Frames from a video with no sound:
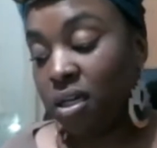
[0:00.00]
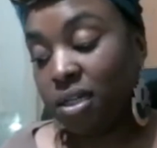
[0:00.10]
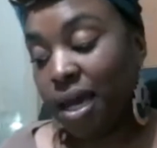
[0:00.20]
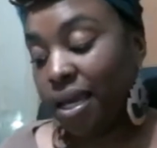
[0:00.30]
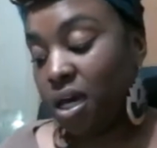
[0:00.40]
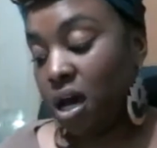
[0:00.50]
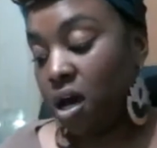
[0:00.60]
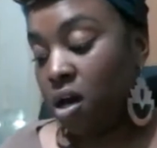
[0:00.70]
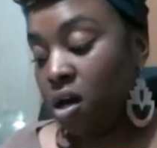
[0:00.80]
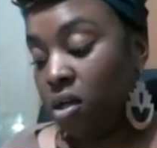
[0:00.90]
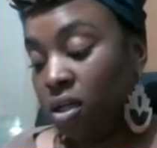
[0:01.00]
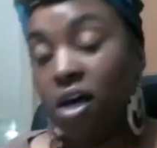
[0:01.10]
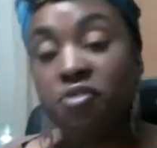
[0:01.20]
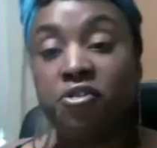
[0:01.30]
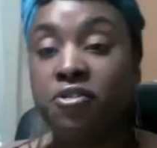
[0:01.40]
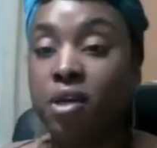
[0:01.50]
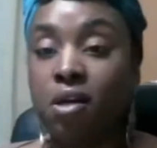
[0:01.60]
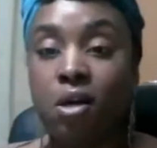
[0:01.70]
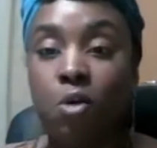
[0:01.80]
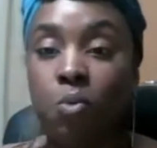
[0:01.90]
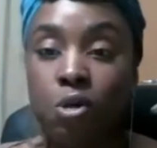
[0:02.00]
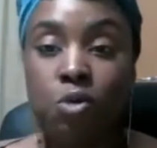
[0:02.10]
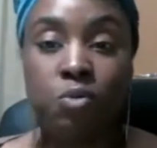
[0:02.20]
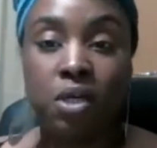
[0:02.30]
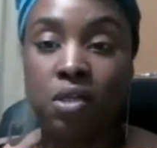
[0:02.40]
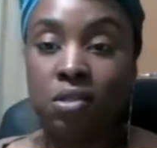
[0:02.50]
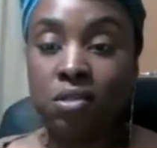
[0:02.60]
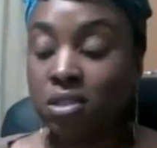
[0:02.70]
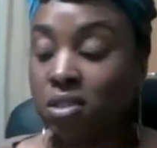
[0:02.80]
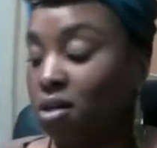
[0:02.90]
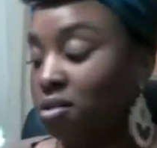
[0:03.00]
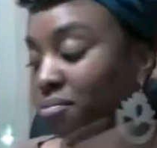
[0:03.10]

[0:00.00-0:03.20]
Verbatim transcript: like a love affair, a whirlwind. So,